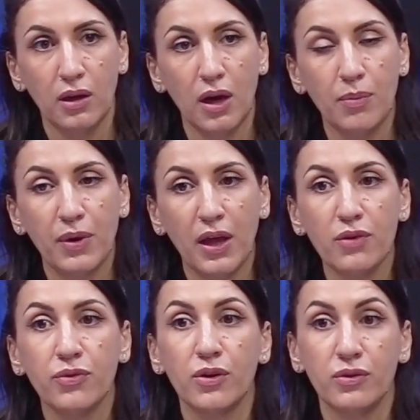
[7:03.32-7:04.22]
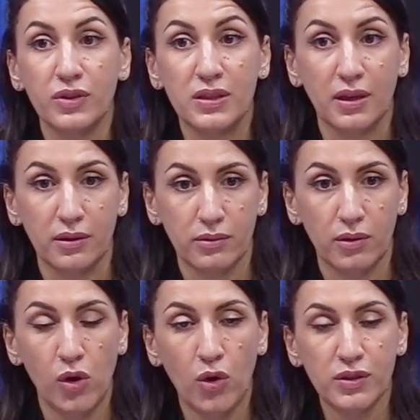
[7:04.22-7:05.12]
apply for a visa,
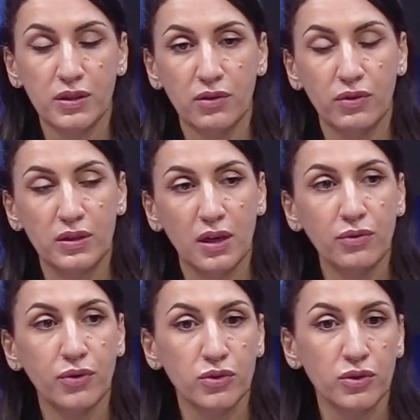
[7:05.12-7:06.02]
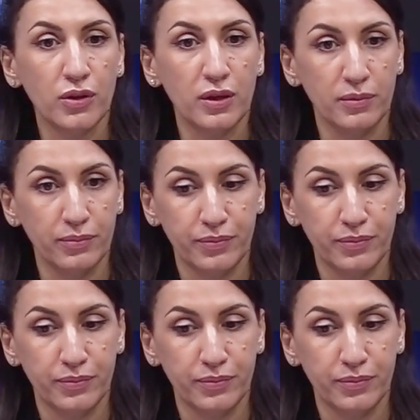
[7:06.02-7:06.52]
long stay visa for study.